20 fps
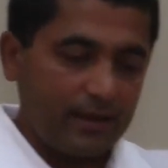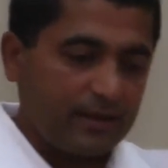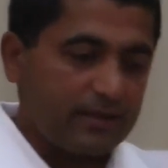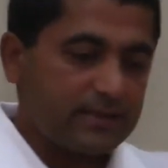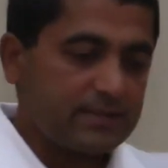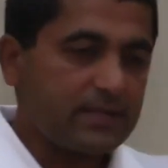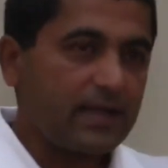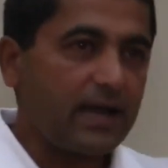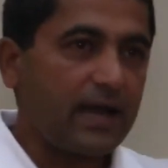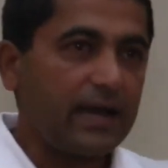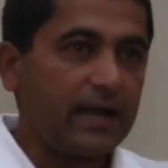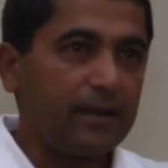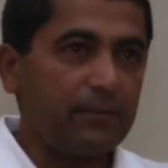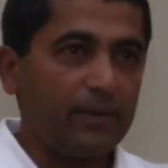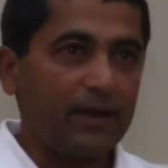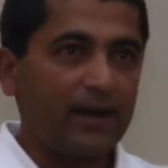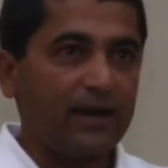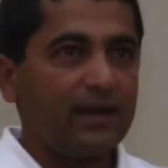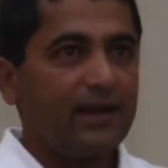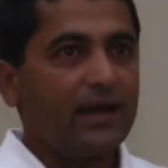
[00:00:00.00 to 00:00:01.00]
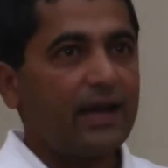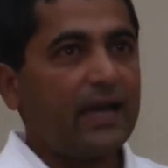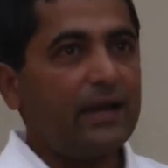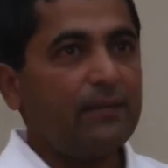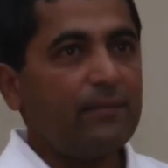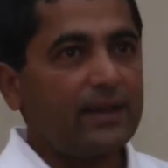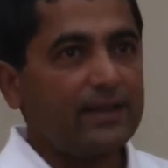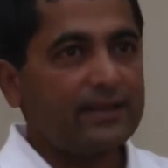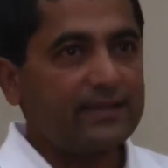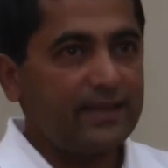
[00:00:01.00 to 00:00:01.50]
It's an animal.
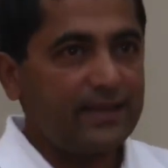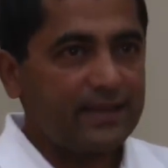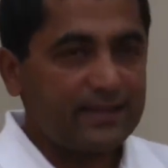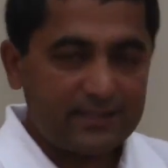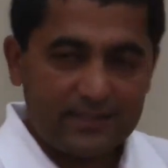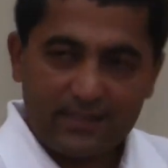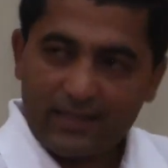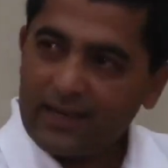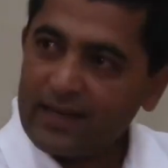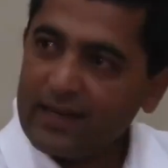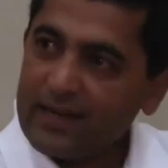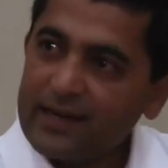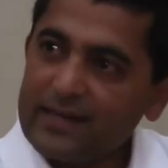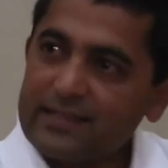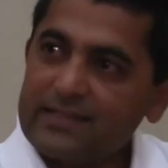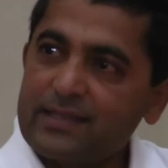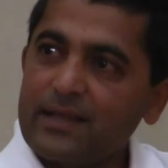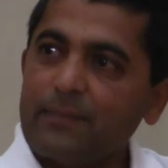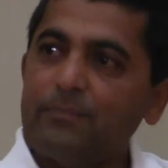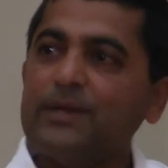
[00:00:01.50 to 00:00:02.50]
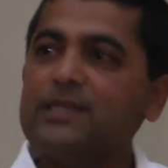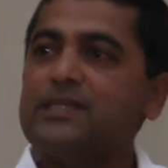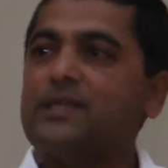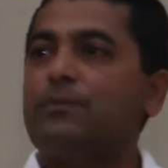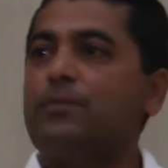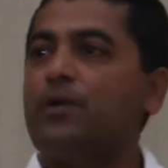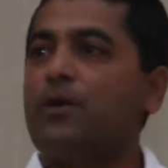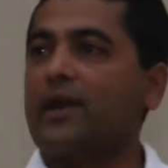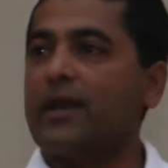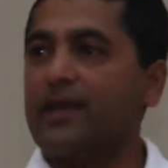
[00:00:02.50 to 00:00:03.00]
Animal thinks it is the
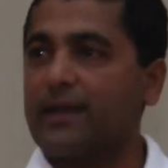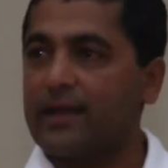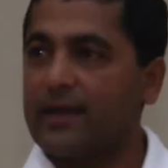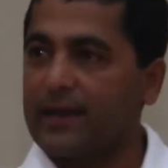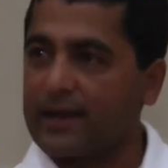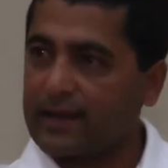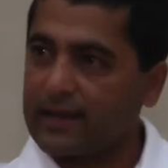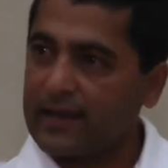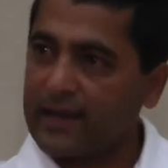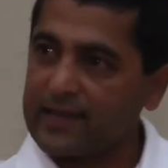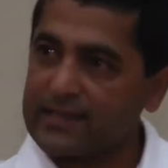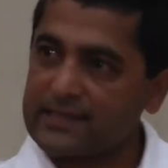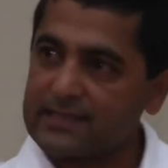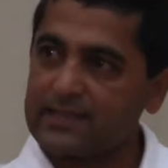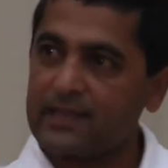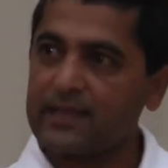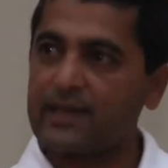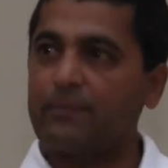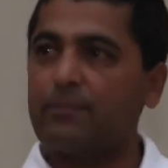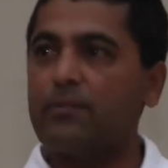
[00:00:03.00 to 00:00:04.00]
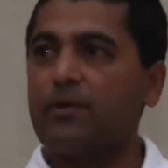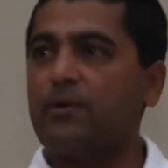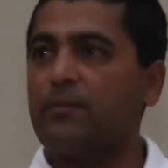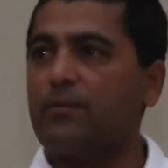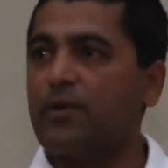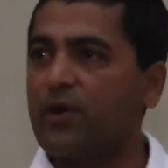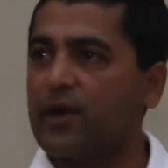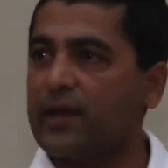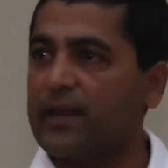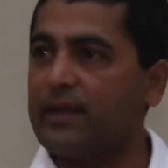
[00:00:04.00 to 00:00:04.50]
best body. It likes their
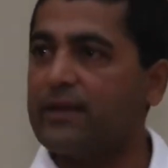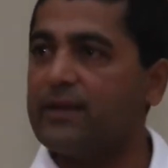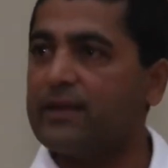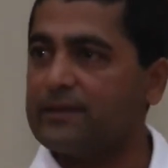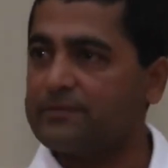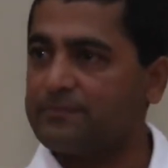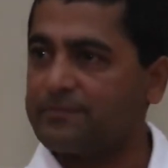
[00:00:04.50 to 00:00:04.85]
body.